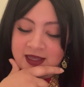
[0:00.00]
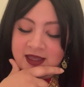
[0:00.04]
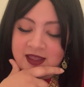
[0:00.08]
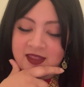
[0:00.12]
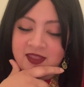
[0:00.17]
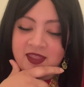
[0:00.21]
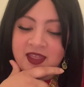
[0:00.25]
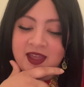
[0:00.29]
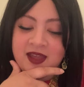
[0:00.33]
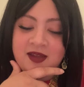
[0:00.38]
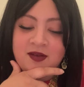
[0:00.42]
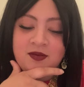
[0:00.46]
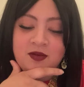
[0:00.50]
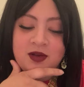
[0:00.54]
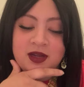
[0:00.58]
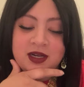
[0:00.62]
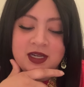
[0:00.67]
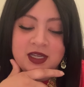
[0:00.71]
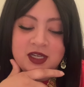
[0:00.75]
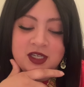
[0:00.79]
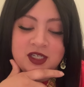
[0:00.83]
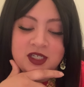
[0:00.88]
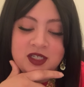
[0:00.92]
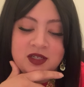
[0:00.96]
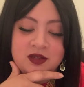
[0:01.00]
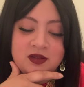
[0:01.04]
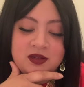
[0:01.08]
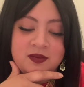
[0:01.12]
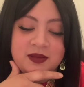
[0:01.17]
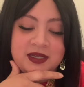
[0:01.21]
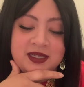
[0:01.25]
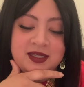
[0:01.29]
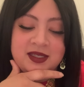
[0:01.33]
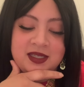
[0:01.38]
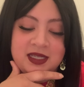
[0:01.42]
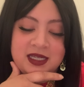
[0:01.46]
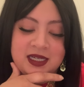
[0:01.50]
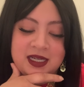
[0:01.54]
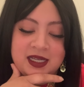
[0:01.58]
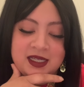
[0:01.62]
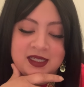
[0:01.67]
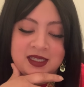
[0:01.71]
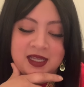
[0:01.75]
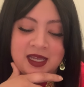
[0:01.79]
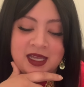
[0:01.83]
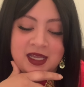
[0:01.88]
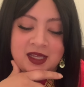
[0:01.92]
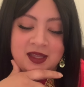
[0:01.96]
They wanted you to be seen
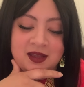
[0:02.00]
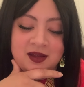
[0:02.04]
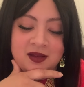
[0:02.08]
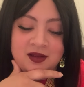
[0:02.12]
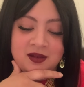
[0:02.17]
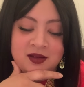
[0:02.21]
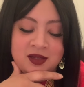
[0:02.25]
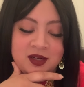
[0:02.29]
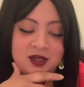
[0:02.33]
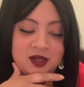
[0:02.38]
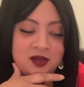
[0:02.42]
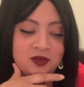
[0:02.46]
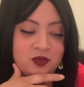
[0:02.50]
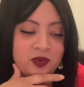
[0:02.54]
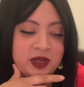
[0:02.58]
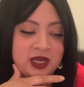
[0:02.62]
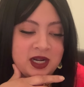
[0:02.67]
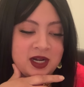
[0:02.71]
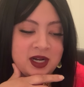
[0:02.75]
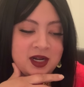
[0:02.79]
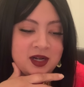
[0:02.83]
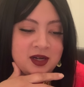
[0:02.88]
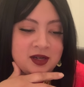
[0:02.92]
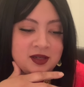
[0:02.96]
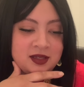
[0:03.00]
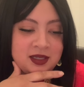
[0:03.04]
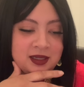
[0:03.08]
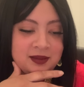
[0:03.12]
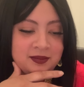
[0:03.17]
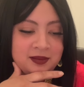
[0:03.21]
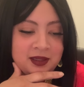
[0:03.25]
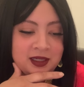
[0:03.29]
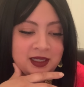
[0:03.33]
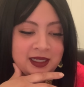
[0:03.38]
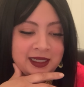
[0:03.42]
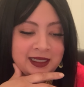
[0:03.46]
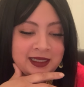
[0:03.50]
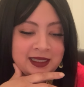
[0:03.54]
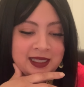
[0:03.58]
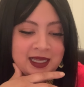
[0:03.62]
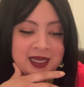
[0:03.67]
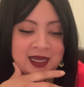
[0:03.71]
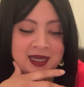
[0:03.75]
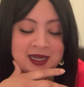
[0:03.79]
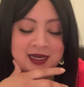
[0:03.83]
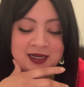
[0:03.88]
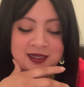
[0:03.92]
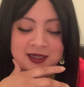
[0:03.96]
as like, oh, you're weird or something like
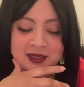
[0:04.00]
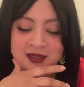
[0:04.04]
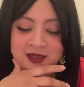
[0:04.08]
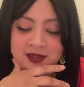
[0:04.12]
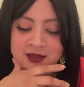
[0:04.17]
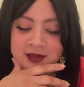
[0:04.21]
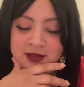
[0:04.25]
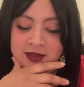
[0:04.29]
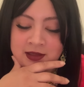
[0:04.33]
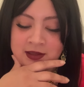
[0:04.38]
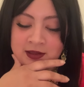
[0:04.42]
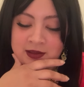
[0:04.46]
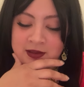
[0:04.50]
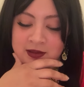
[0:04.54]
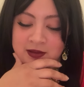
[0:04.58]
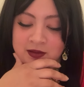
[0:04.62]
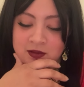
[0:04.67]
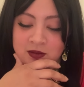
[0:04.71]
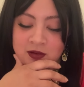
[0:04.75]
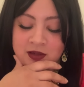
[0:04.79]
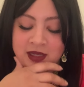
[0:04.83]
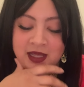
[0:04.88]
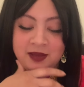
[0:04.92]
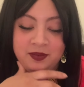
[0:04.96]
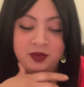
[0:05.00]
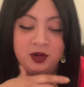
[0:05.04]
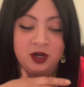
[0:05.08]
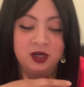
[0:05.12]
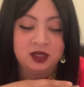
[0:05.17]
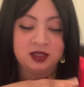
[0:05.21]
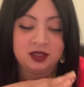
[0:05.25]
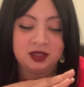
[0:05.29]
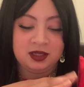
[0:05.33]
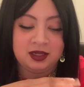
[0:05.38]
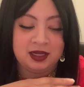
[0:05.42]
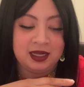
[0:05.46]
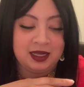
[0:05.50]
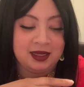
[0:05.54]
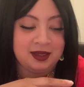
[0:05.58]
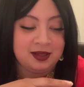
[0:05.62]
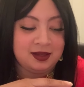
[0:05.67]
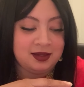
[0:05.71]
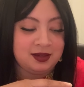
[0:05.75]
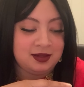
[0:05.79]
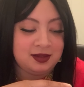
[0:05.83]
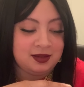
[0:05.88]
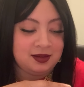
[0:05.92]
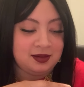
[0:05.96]
that, or or that person
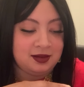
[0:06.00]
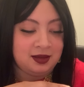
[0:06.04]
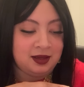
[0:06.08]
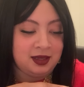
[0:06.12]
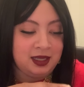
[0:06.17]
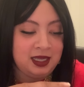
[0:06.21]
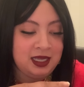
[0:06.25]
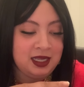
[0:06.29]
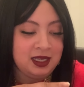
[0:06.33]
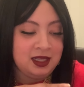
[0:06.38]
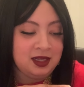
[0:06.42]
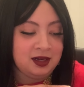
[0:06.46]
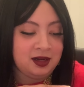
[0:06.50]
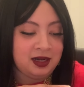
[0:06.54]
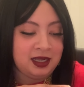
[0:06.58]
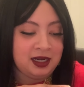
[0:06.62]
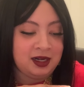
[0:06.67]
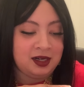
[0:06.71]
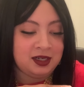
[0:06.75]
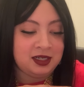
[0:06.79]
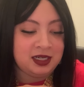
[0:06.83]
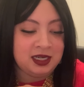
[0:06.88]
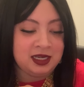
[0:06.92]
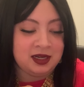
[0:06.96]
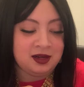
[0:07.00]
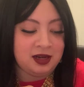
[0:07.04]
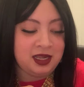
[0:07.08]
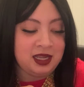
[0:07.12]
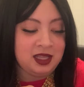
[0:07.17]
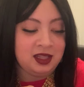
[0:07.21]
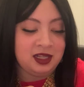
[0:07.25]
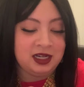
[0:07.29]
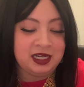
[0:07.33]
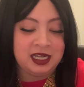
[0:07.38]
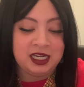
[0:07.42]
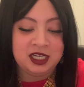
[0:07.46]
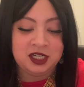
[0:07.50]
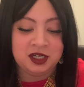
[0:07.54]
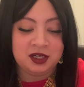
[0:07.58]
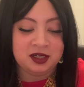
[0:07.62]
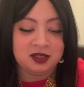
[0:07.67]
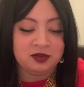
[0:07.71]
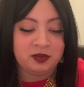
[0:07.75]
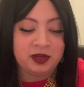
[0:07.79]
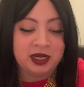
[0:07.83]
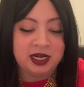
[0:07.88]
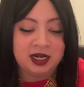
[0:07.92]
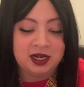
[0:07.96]
that's a healer energy or healing nature
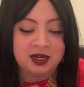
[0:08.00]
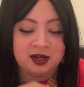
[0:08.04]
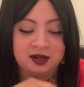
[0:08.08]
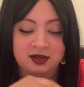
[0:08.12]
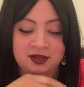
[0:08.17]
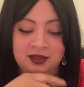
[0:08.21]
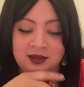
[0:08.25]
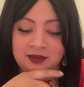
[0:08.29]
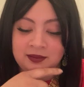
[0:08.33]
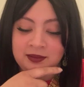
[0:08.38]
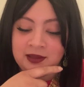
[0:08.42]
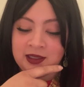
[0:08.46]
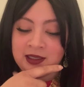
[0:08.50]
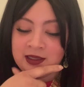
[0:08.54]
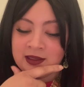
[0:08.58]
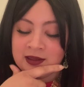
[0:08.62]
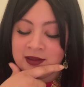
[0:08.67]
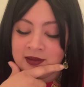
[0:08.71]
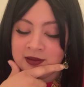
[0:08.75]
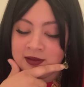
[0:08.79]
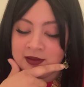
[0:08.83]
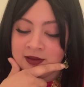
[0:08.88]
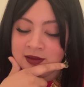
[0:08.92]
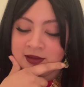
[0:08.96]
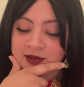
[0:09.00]
is weird or something.